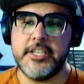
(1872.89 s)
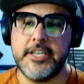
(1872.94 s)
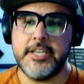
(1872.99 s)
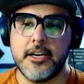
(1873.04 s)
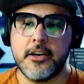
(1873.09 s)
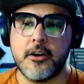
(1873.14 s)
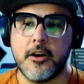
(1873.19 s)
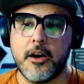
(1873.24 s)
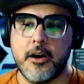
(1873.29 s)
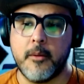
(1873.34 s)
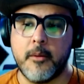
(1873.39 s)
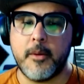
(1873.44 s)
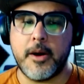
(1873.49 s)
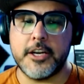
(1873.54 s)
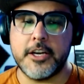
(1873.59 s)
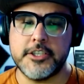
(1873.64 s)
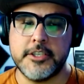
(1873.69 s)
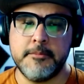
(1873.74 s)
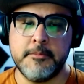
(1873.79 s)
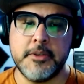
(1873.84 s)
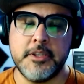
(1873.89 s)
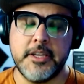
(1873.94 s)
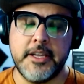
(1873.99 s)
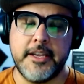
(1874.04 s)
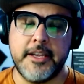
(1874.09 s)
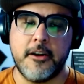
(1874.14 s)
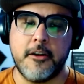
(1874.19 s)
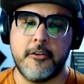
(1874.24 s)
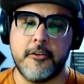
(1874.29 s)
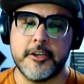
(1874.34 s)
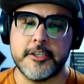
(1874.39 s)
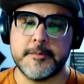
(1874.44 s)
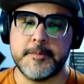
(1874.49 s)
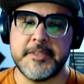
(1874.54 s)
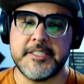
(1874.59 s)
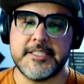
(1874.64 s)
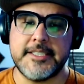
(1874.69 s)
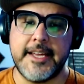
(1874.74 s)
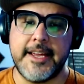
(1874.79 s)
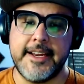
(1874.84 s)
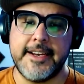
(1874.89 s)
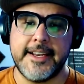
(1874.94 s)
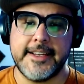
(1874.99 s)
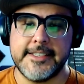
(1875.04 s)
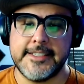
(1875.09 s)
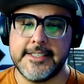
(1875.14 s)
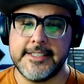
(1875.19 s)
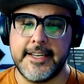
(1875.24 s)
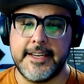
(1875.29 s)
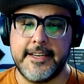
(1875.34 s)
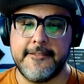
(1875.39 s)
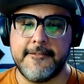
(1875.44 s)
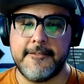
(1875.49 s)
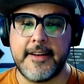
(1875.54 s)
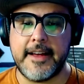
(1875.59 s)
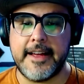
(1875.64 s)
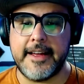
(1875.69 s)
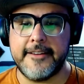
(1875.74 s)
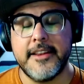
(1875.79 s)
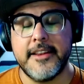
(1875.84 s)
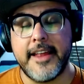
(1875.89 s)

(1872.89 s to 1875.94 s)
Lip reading: at a car wash in Berlin on Christmas Day 1995.